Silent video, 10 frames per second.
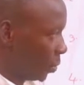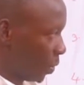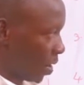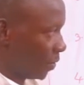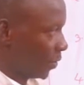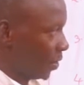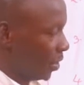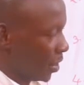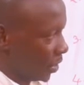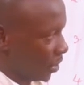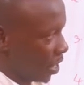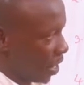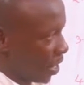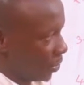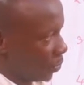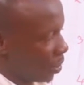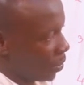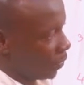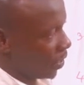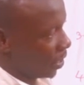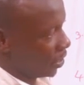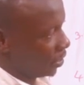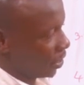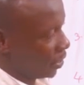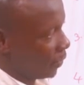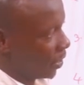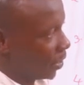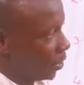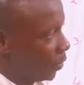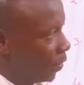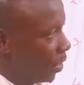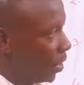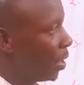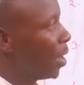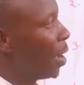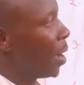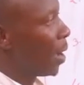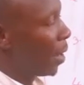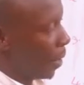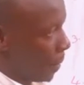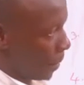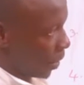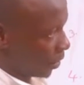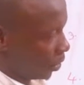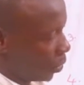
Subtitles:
we have seen that as one of the disadvantage of the impact